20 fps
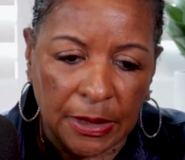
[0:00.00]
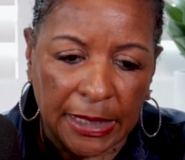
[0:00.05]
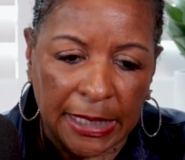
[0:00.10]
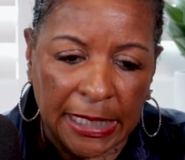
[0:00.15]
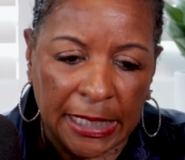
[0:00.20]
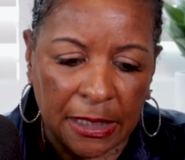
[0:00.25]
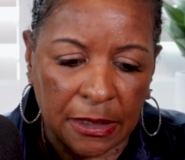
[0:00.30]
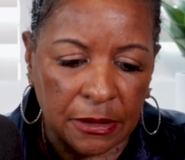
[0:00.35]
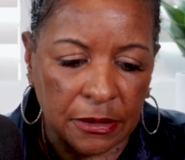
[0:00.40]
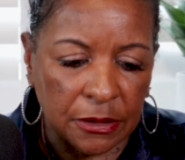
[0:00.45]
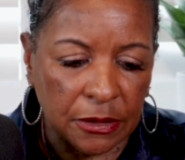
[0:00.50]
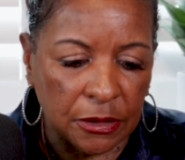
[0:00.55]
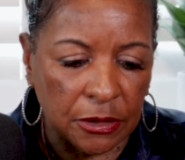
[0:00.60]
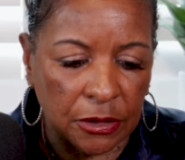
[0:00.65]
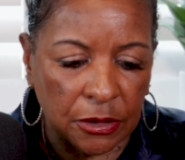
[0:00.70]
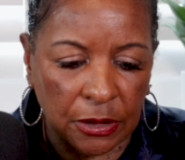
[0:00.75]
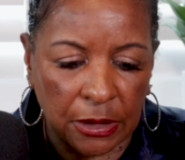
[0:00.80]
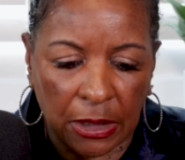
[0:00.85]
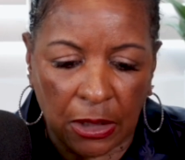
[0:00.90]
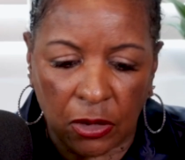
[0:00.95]
and
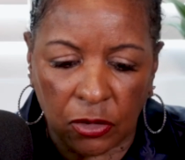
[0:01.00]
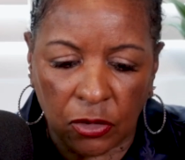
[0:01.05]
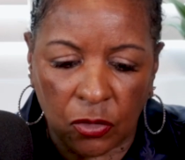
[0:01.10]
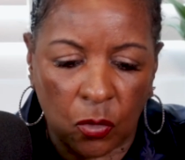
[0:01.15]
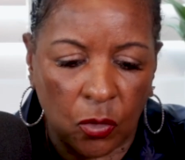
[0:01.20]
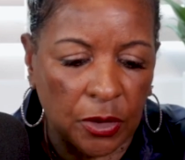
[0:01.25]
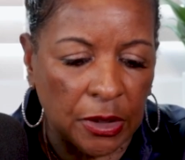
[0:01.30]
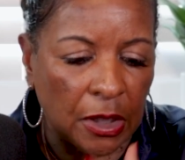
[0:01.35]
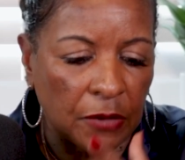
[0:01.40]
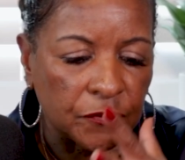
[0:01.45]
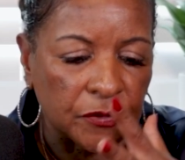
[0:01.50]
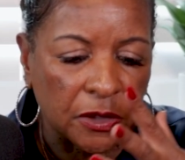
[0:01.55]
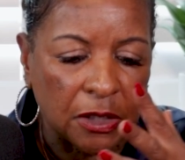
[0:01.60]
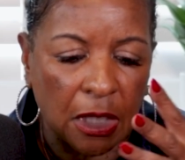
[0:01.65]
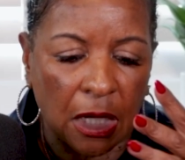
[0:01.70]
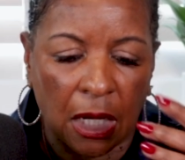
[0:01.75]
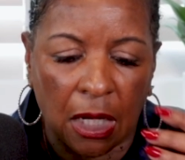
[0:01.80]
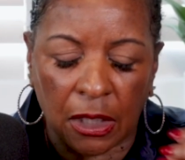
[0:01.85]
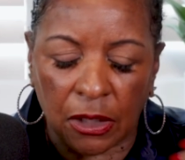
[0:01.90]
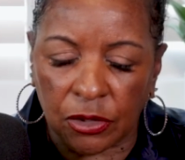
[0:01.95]
going off to
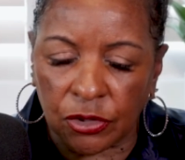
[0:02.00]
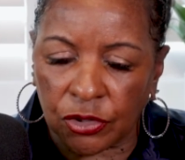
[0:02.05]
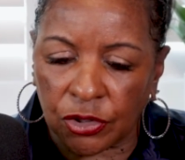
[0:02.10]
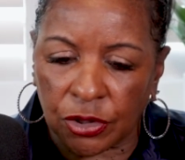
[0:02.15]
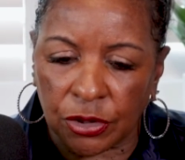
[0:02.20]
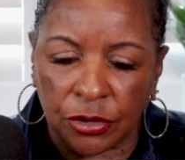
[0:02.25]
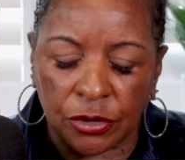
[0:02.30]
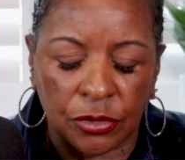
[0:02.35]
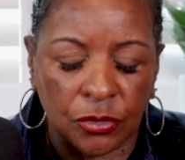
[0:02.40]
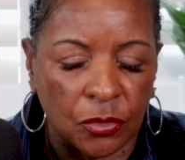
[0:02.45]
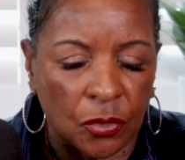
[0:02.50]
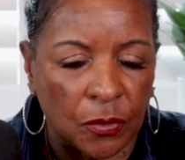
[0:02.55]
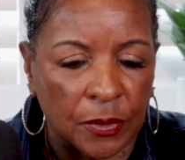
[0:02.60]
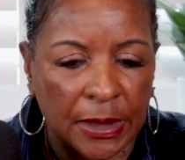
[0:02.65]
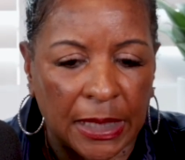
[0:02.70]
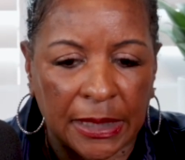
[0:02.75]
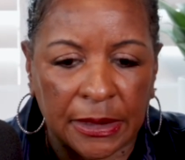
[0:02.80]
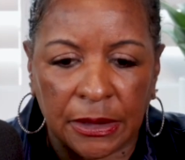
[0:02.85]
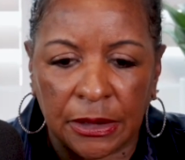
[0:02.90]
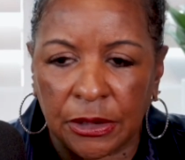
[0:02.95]
college and doing what
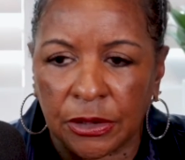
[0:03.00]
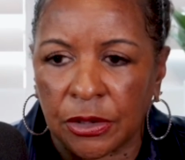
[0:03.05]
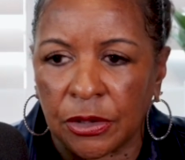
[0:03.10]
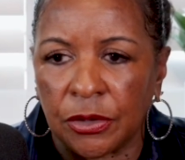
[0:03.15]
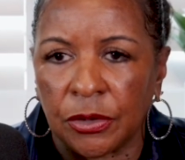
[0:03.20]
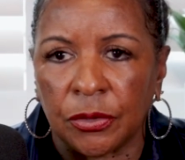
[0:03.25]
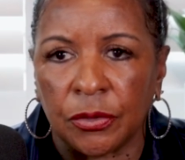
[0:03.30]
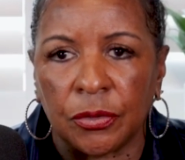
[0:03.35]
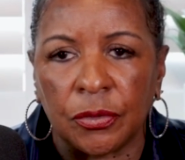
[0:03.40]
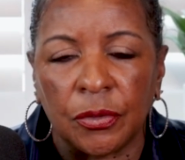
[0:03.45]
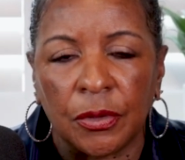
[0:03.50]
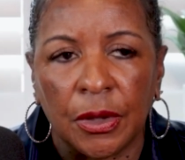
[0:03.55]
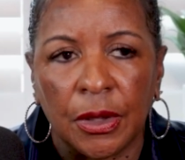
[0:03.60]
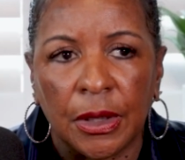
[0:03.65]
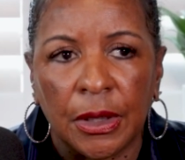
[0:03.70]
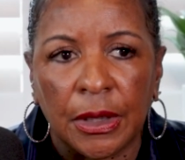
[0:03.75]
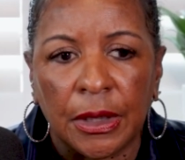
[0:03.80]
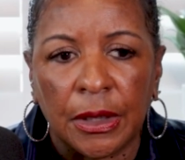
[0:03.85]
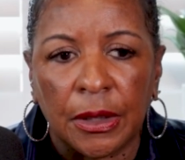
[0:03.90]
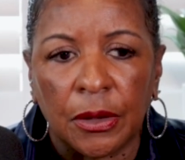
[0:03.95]
I need to do,
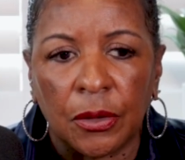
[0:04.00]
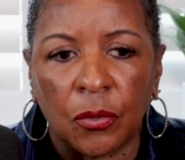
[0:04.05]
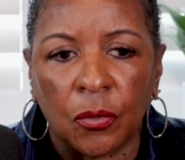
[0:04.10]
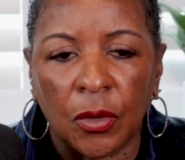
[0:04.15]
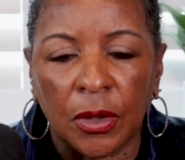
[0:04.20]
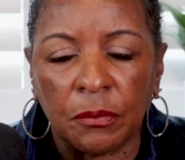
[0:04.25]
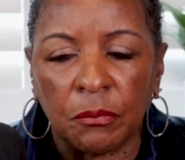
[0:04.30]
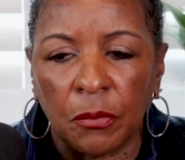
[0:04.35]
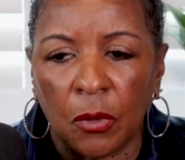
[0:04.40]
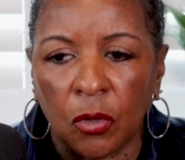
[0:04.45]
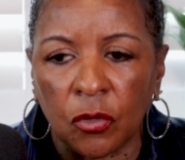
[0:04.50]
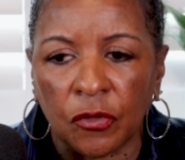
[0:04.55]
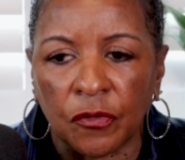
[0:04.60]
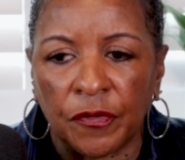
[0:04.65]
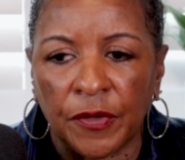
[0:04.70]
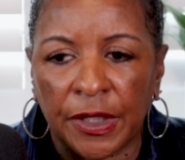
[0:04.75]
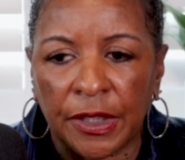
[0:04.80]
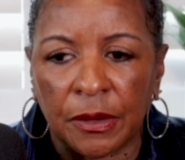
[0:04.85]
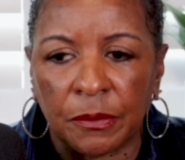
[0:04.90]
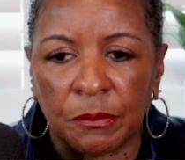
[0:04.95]
what
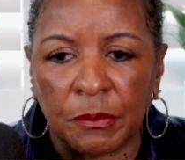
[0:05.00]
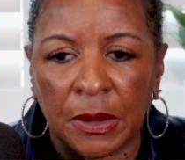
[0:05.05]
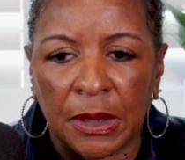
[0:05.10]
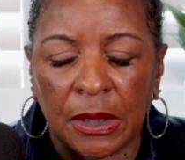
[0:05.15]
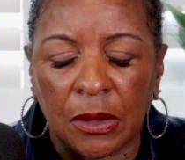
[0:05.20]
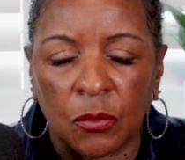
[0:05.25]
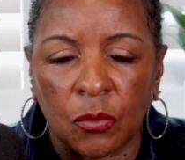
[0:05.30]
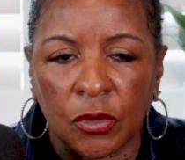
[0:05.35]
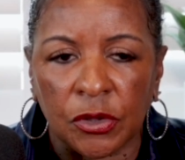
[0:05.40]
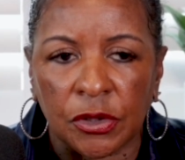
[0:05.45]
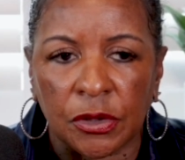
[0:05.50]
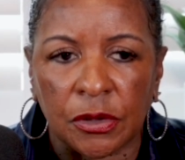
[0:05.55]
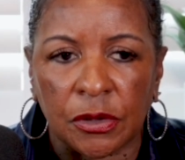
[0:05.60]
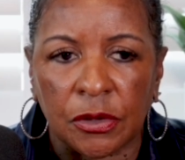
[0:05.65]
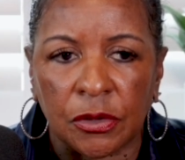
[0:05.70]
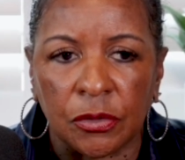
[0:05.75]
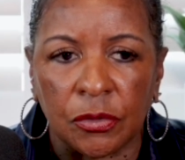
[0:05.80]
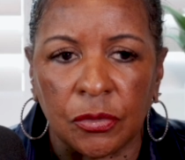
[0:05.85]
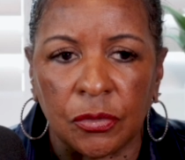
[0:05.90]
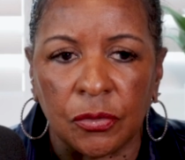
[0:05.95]
motivated me was
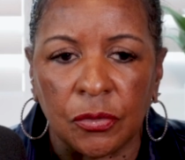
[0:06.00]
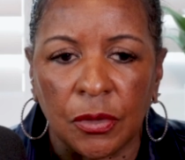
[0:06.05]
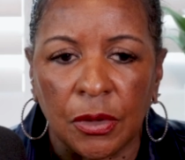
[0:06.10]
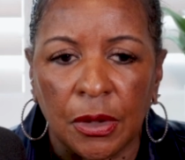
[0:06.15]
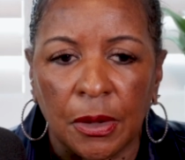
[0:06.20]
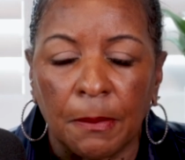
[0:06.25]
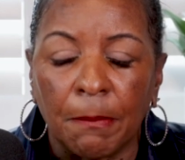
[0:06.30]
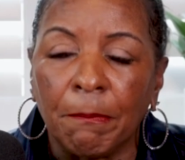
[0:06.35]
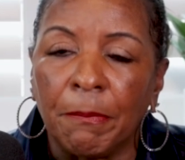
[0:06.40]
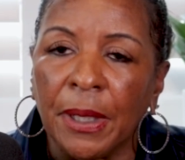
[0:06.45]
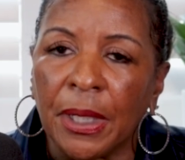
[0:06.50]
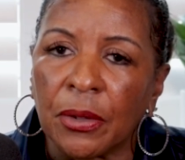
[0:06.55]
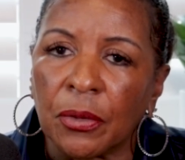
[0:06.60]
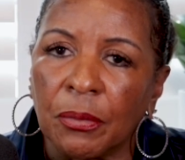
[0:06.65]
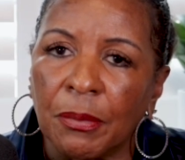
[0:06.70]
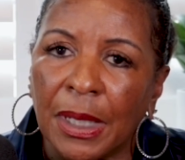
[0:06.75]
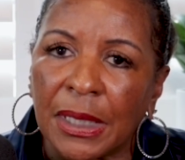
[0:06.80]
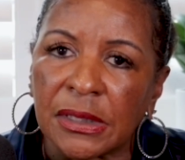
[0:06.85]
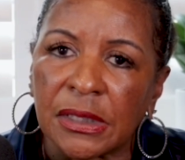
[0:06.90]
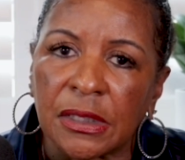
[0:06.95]
to better
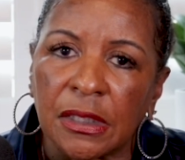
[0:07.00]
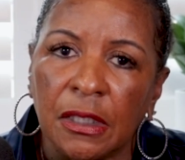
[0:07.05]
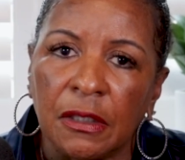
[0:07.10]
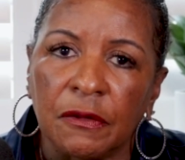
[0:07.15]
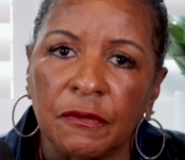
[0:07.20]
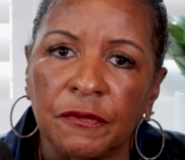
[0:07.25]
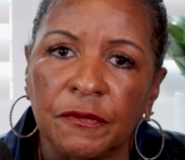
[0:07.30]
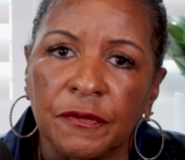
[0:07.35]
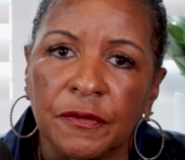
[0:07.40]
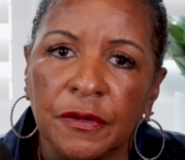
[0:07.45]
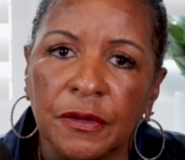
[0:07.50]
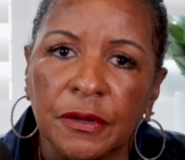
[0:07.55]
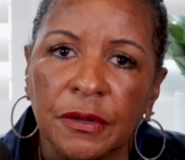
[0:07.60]
myself.